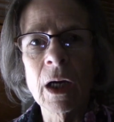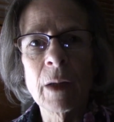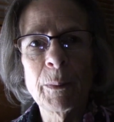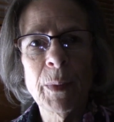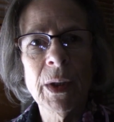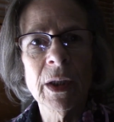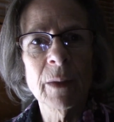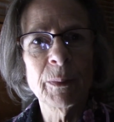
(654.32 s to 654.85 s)

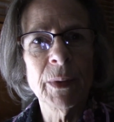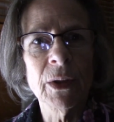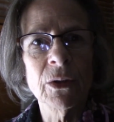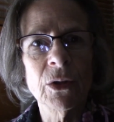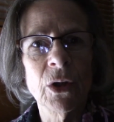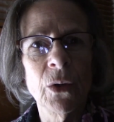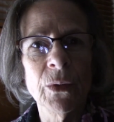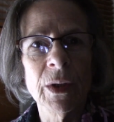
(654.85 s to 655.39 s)
peanut butter,
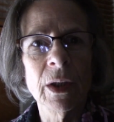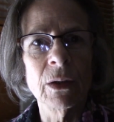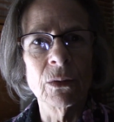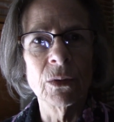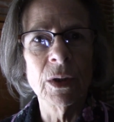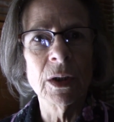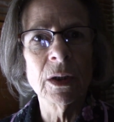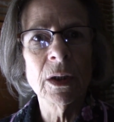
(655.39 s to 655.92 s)
coconut
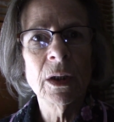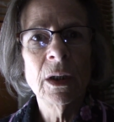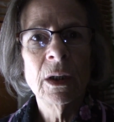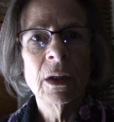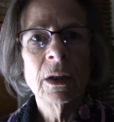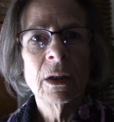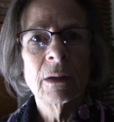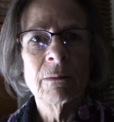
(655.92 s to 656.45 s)
oil,
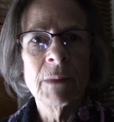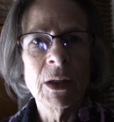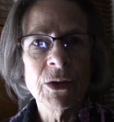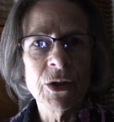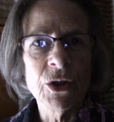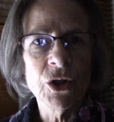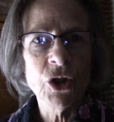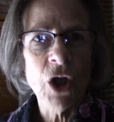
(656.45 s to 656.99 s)

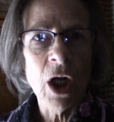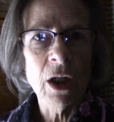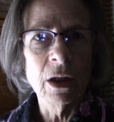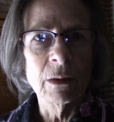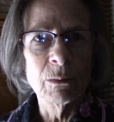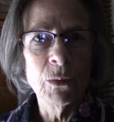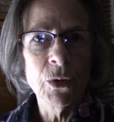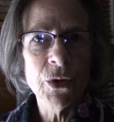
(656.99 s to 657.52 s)
melted
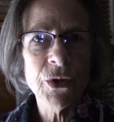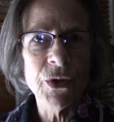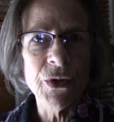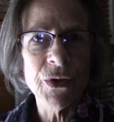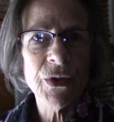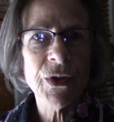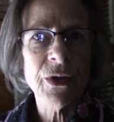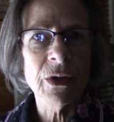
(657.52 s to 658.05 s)
chocolate
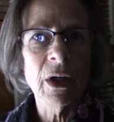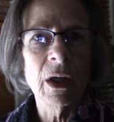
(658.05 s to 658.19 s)
morsels